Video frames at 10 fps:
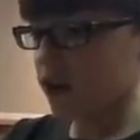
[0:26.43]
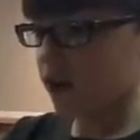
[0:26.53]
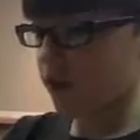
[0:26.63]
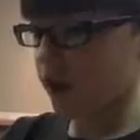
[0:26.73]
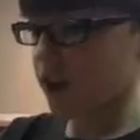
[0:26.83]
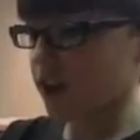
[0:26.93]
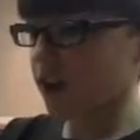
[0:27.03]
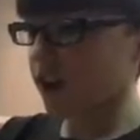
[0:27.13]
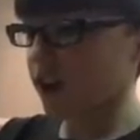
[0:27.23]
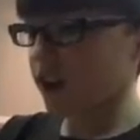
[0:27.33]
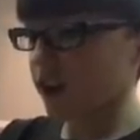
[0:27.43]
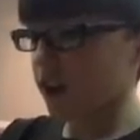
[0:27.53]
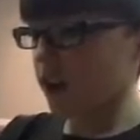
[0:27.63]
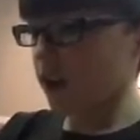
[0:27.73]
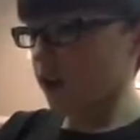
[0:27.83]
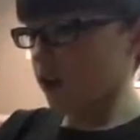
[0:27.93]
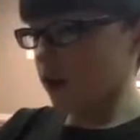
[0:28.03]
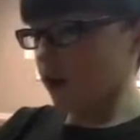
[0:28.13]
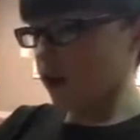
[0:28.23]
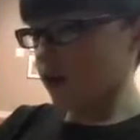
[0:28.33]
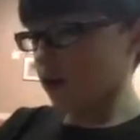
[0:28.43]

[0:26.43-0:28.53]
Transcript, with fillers: Yeah, people who have been killed as a result